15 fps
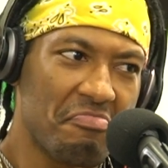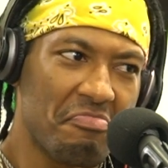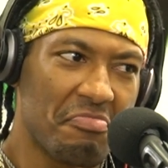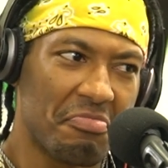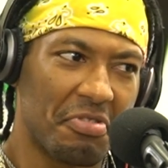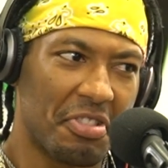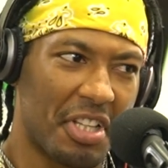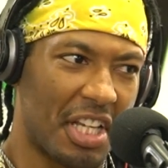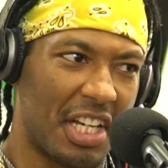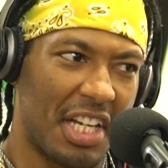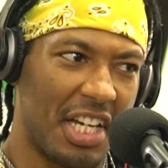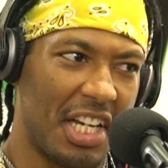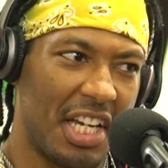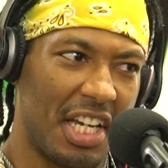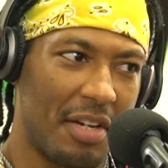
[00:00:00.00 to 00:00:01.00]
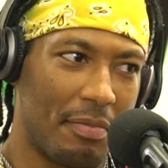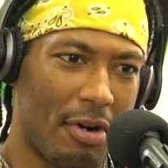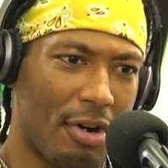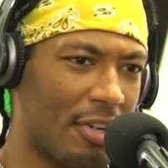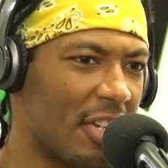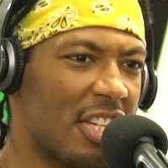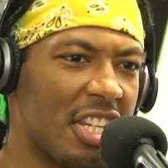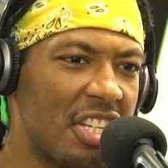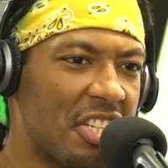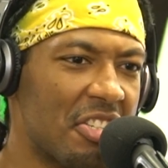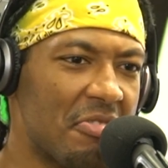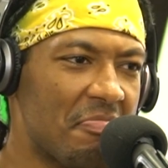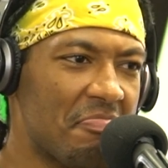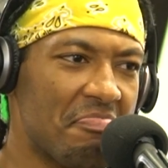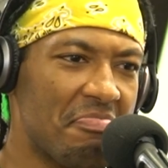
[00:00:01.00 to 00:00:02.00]
like
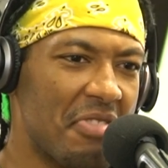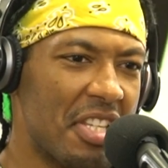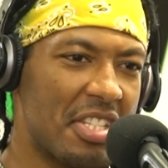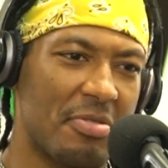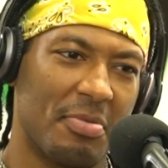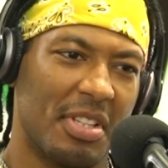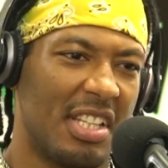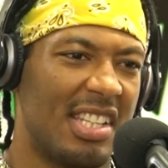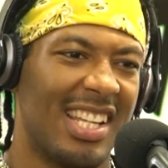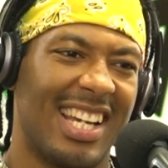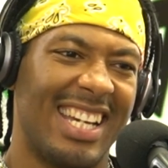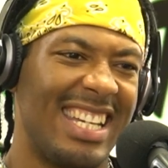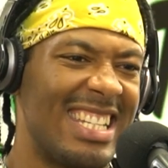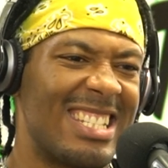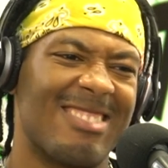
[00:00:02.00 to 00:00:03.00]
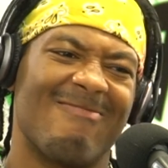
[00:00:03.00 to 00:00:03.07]
partying isn't really like